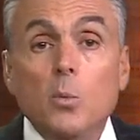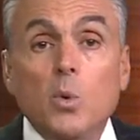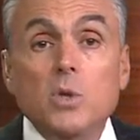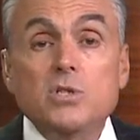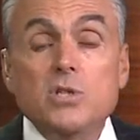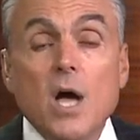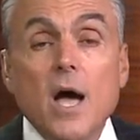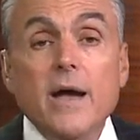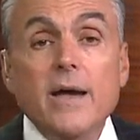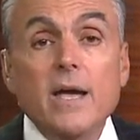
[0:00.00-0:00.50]

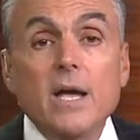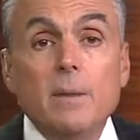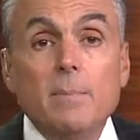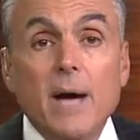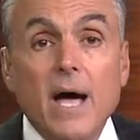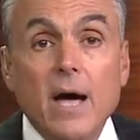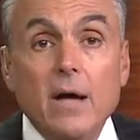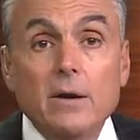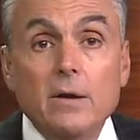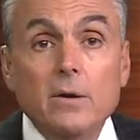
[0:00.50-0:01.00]
we're talking
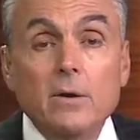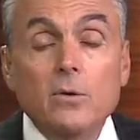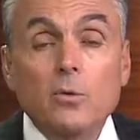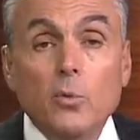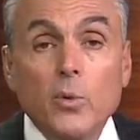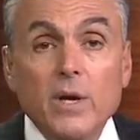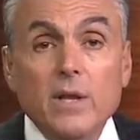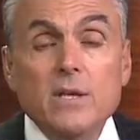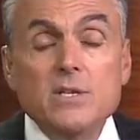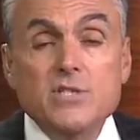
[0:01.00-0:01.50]
about
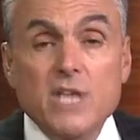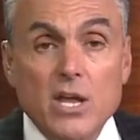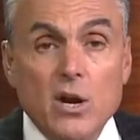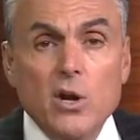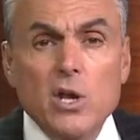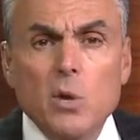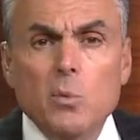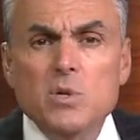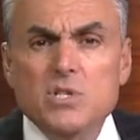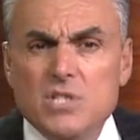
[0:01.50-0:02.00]
real estate.
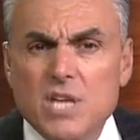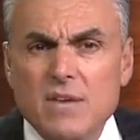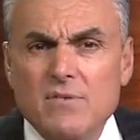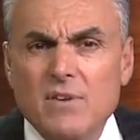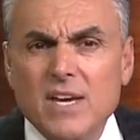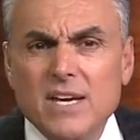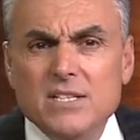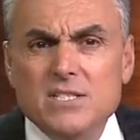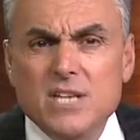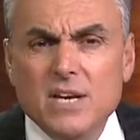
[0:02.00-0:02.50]
Are you
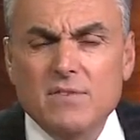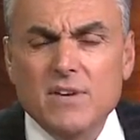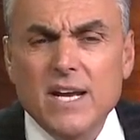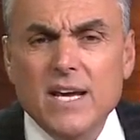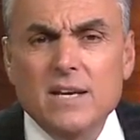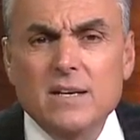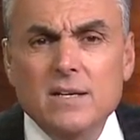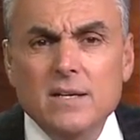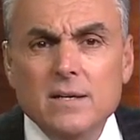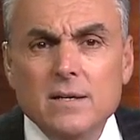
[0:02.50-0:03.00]
receiving a
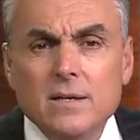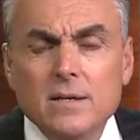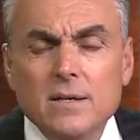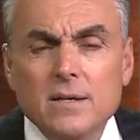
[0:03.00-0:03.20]
dividend?